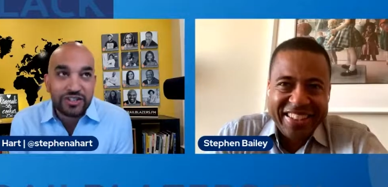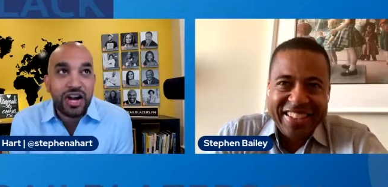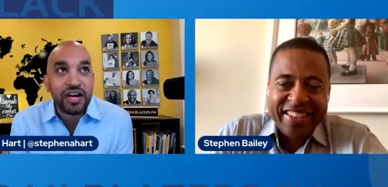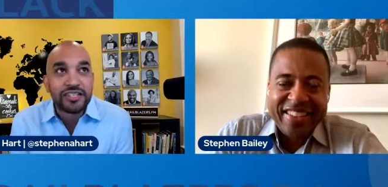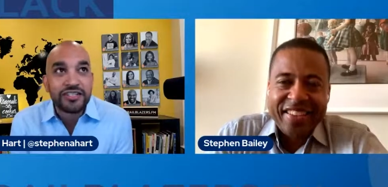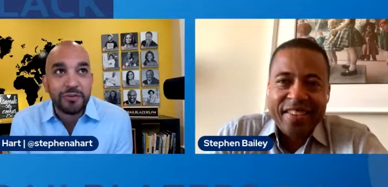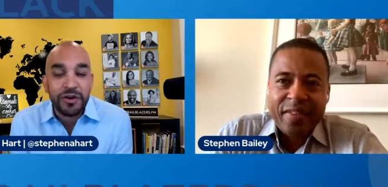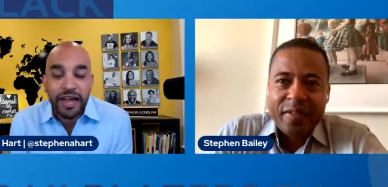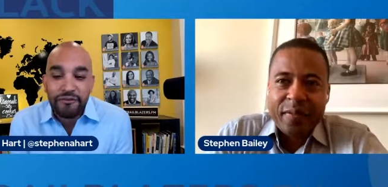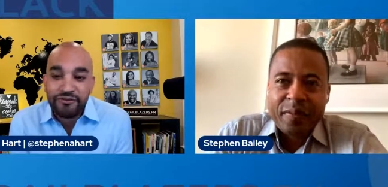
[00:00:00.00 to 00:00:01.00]
Speaker 1: talk to us
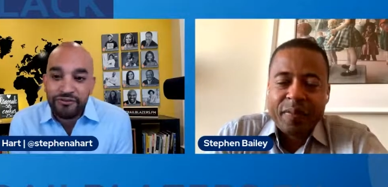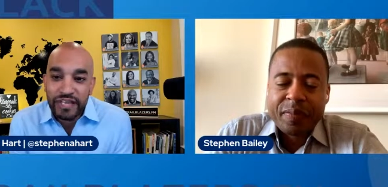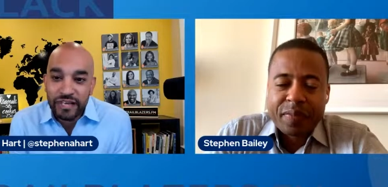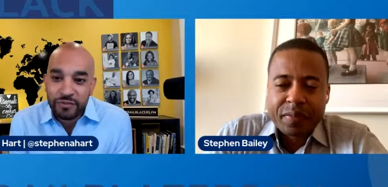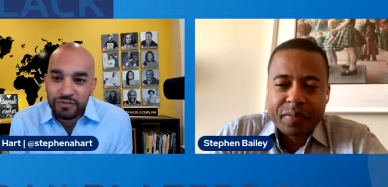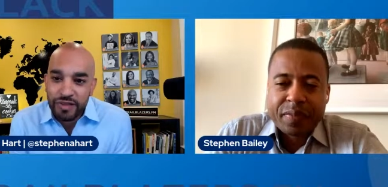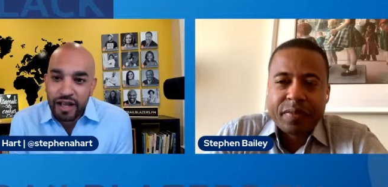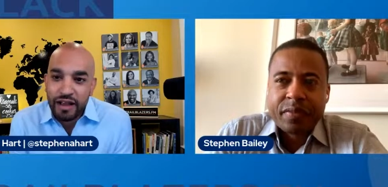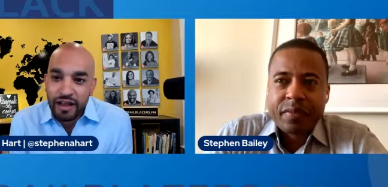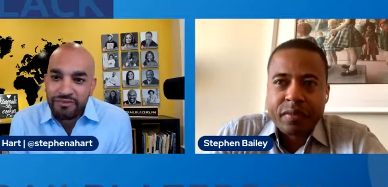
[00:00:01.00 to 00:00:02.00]
about that you know
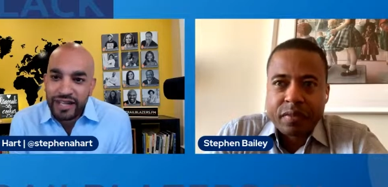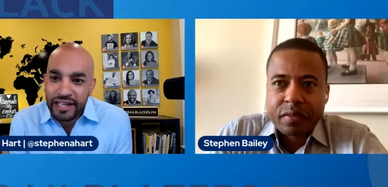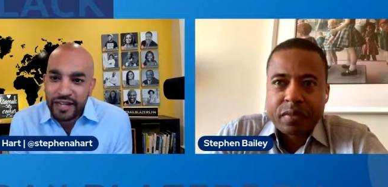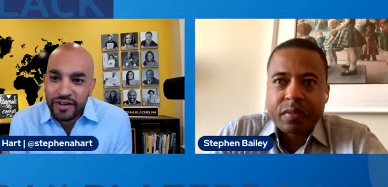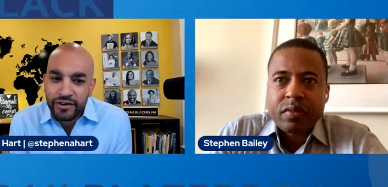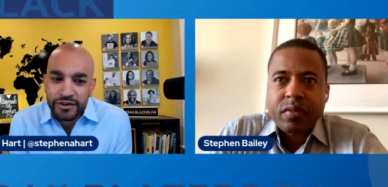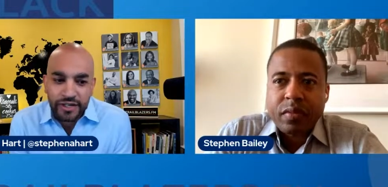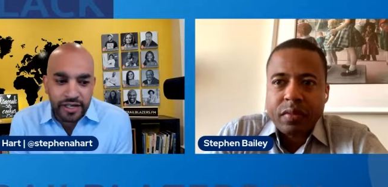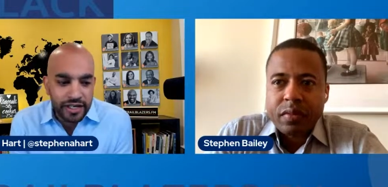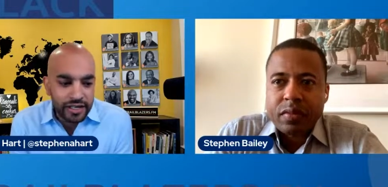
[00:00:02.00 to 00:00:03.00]
affilio
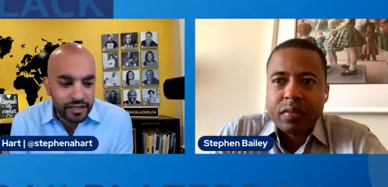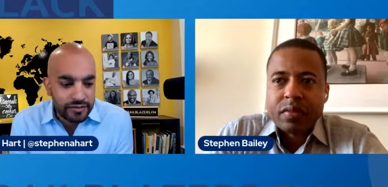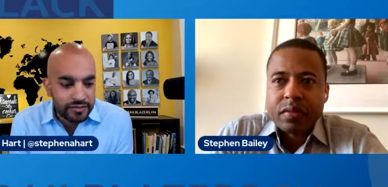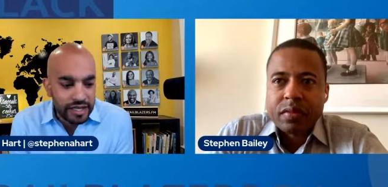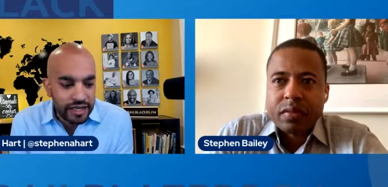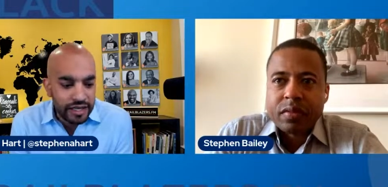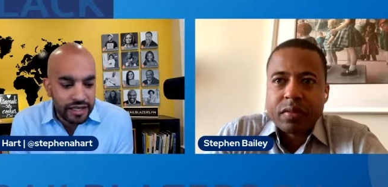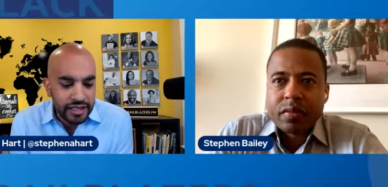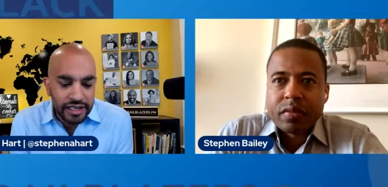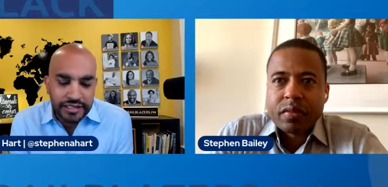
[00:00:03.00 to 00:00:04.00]
um, and
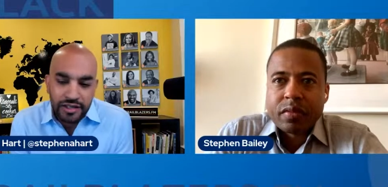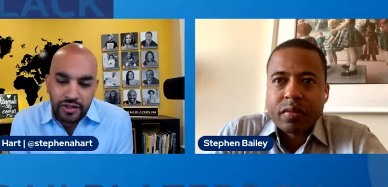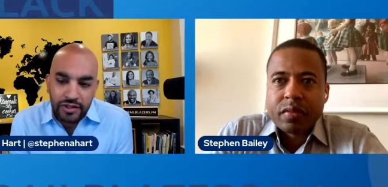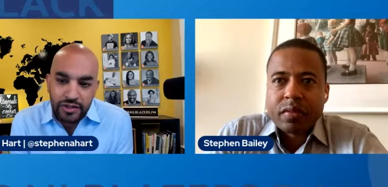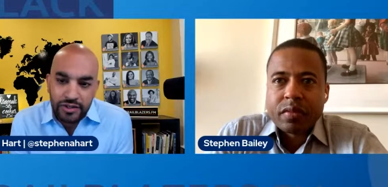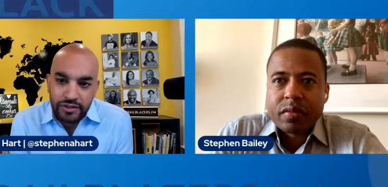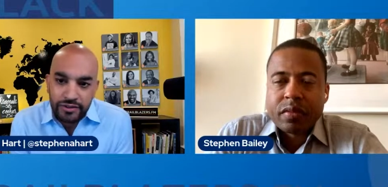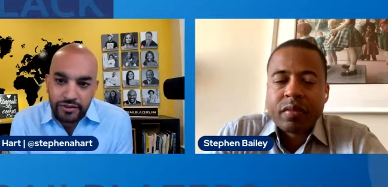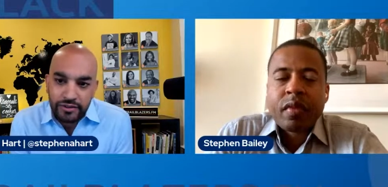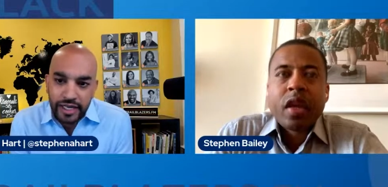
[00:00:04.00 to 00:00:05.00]
and the lesson learned
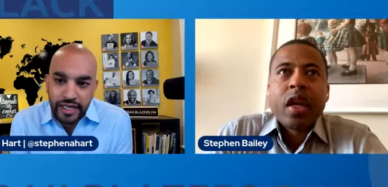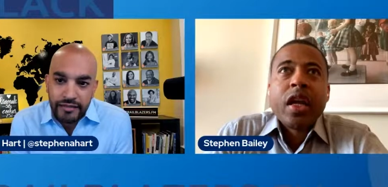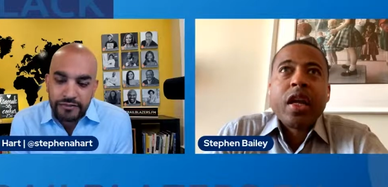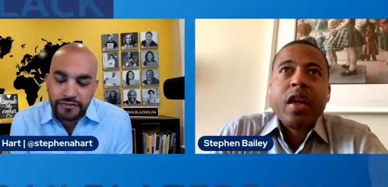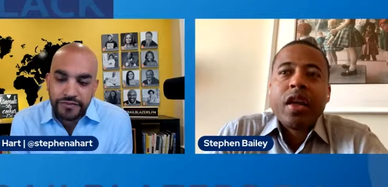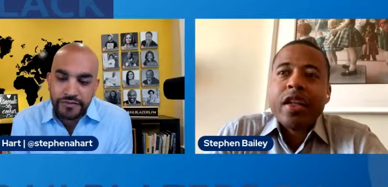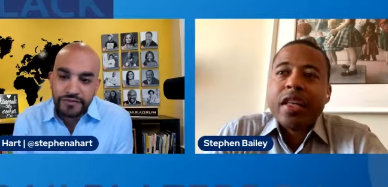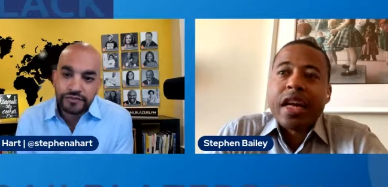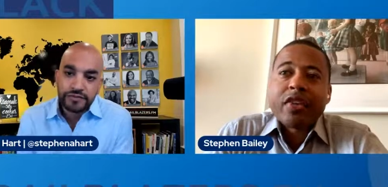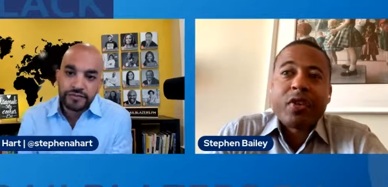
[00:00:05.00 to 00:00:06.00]
through that
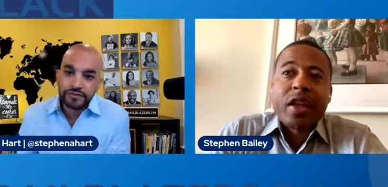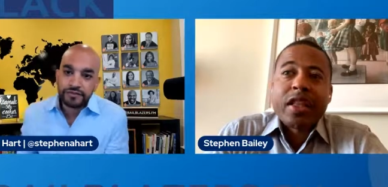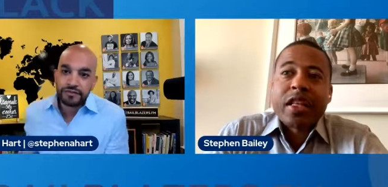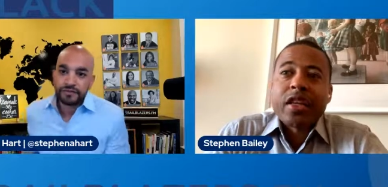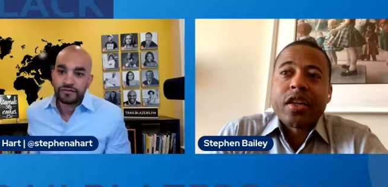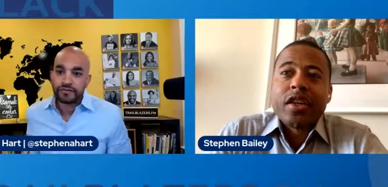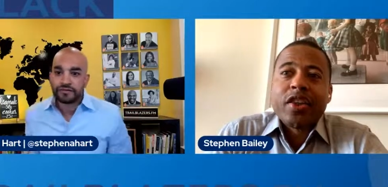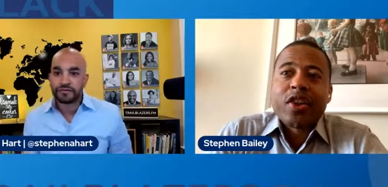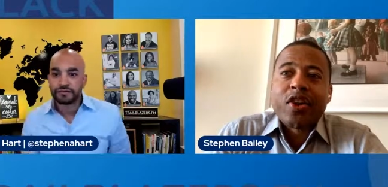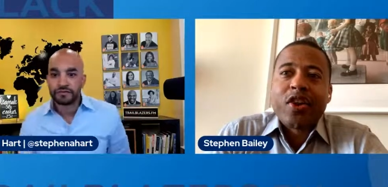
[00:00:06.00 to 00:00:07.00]
Speaker 2: yeah so i think
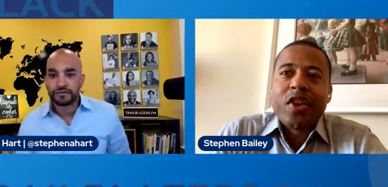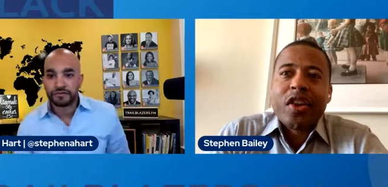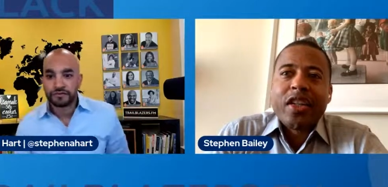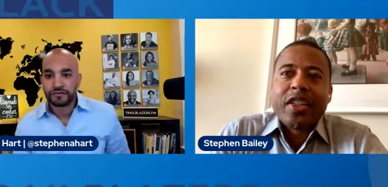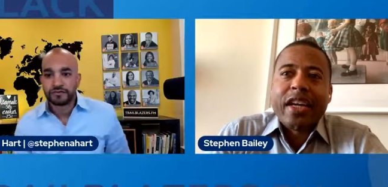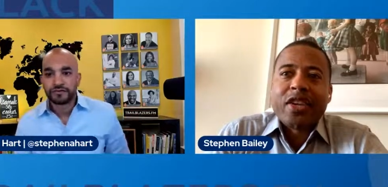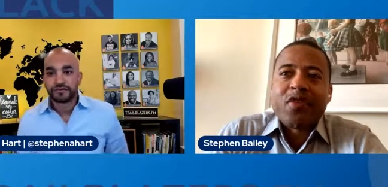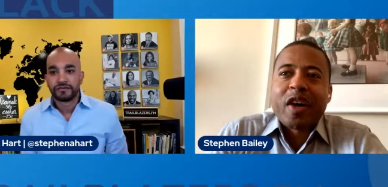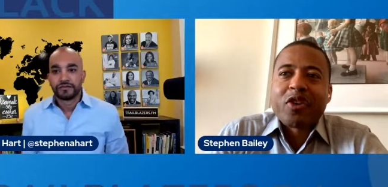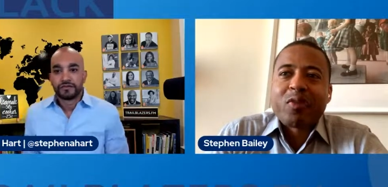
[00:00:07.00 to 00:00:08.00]
the early
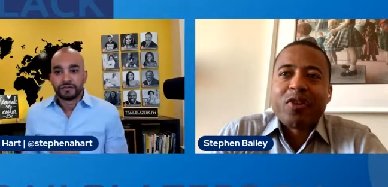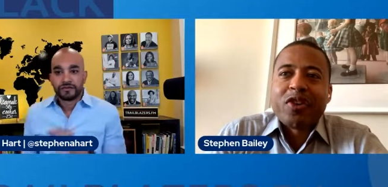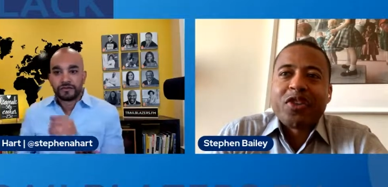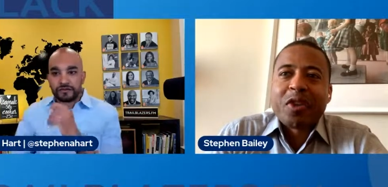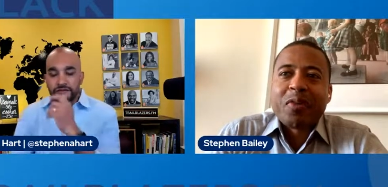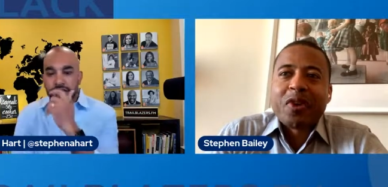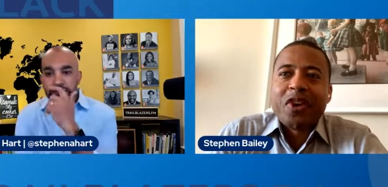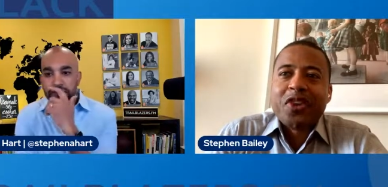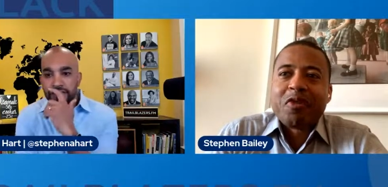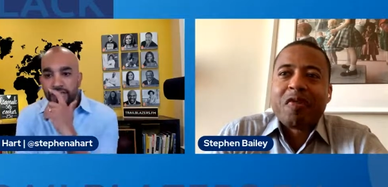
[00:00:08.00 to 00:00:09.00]
days of entrepreneurship
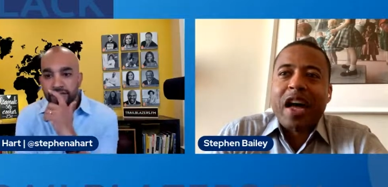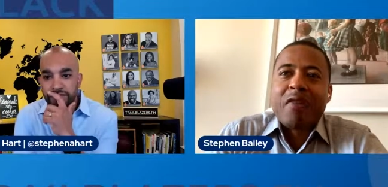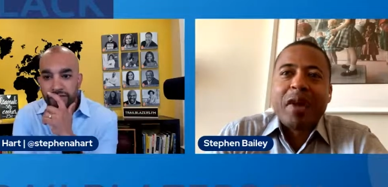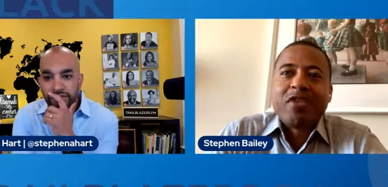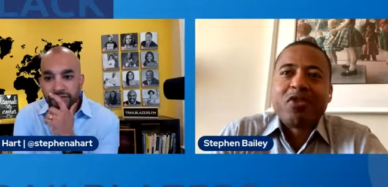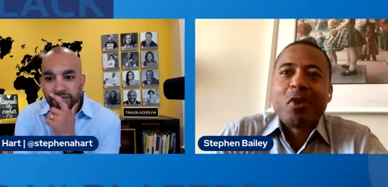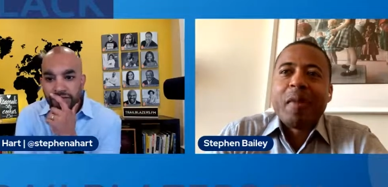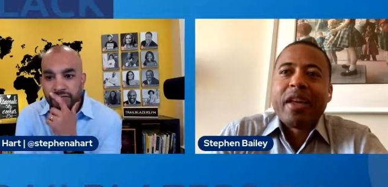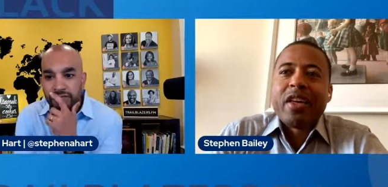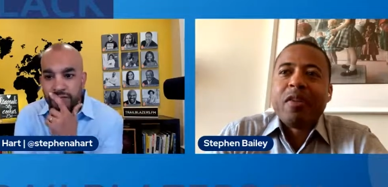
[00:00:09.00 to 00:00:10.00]
are defined by so
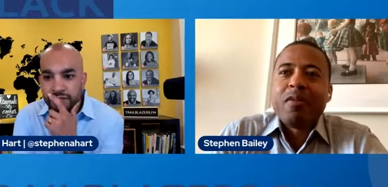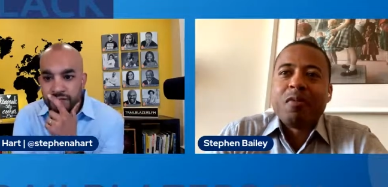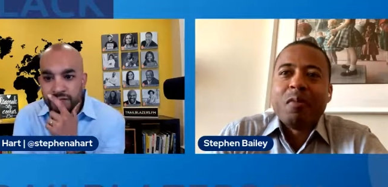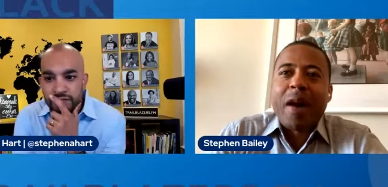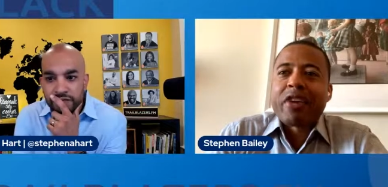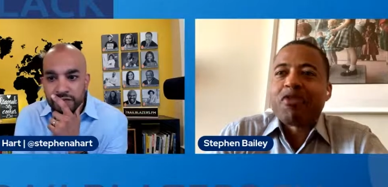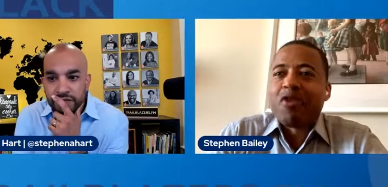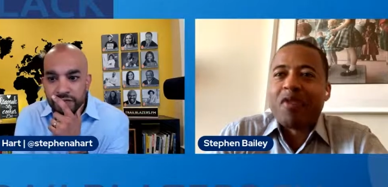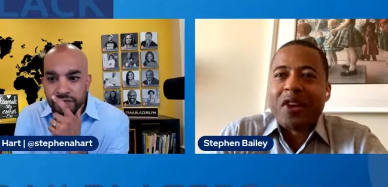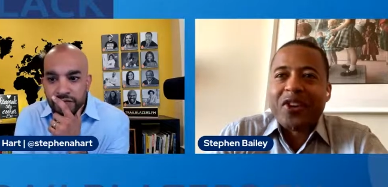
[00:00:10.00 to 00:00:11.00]
many
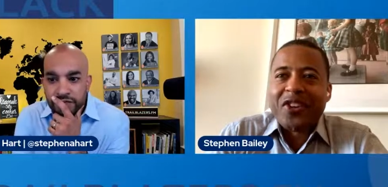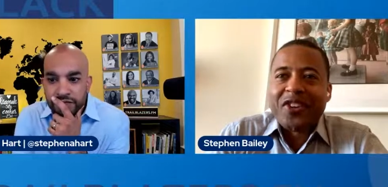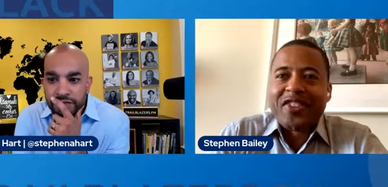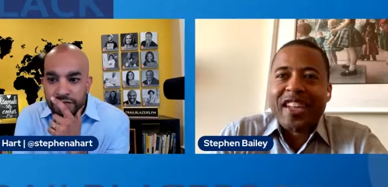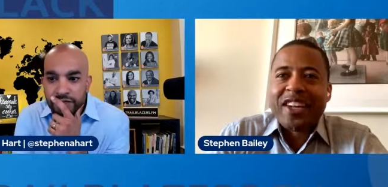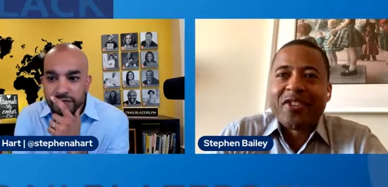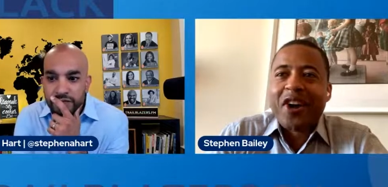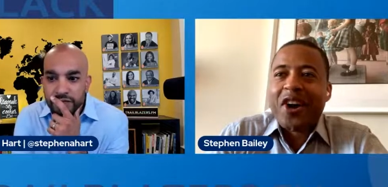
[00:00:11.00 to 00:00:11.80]
micro failures that it's